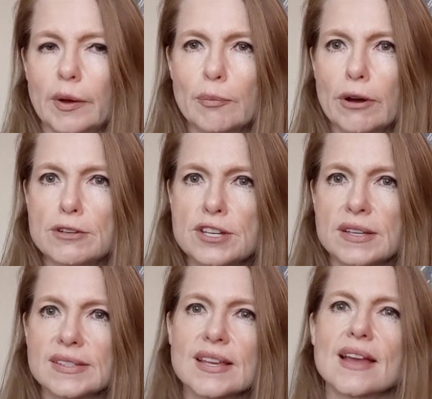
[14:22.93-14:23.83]

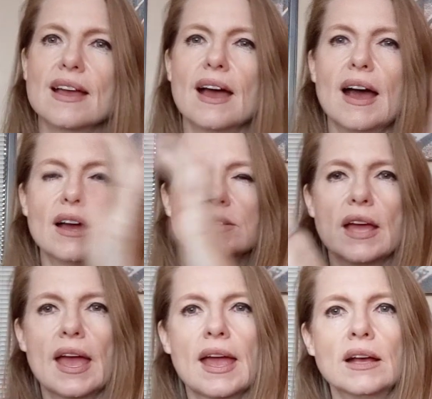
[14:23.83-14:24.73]
approaches,
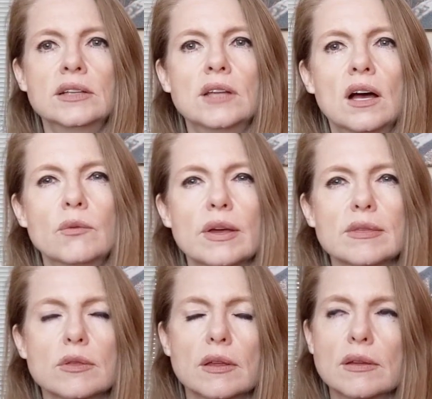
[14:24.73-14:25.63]
along
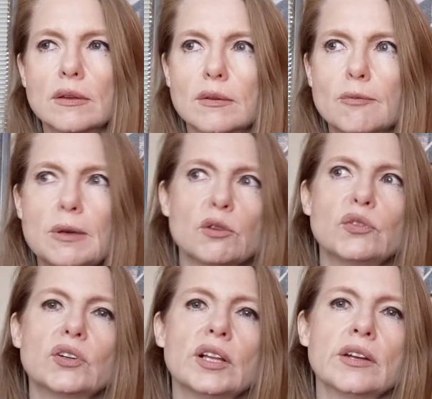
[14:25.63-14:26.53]
with a
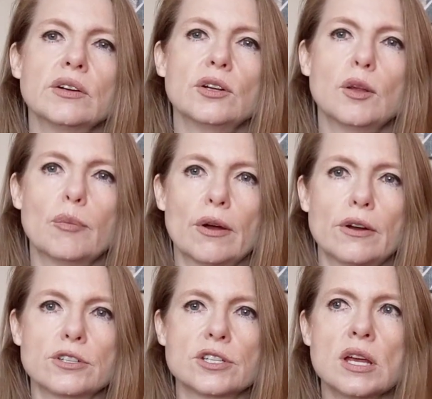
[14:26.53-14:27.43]
beautiful clinical
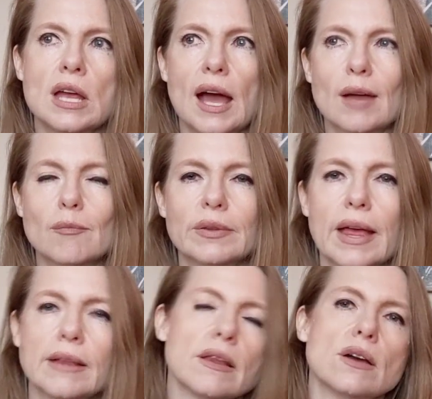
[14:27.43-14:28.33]
approach. I
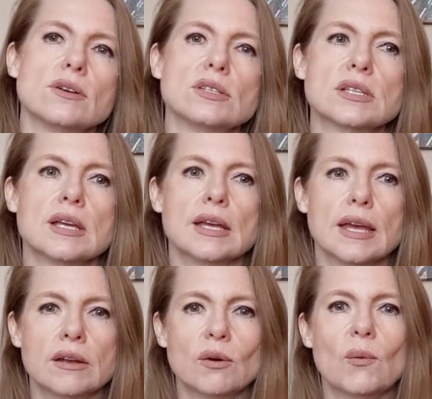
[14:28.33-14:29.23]
blend those
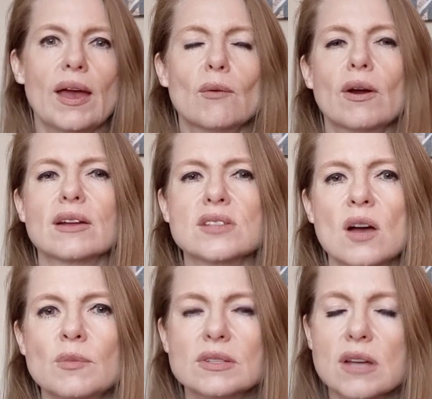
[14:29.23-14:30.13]
in a way where it's
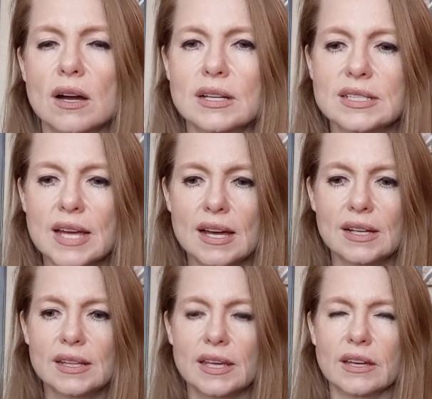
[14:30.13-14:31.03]
almost hard to
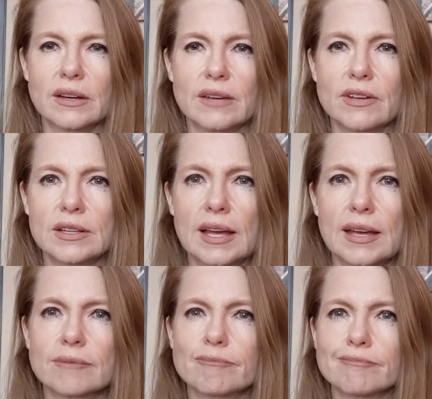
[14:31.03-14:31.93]
tell that you're even
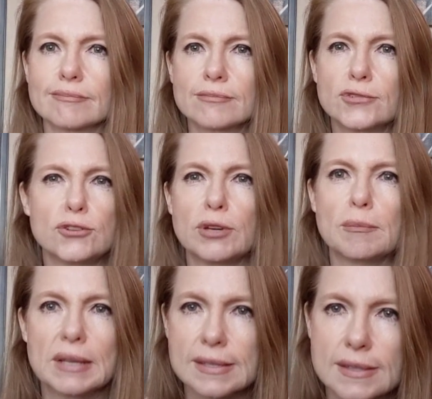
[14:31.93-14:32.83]
like
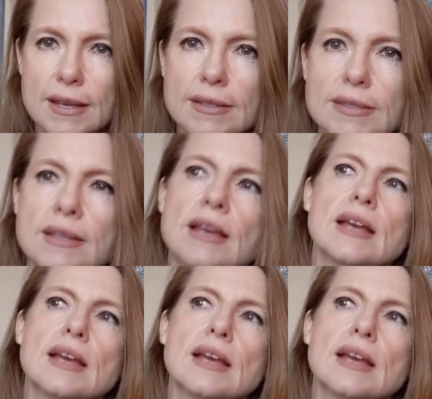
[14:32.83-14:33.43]
doing business.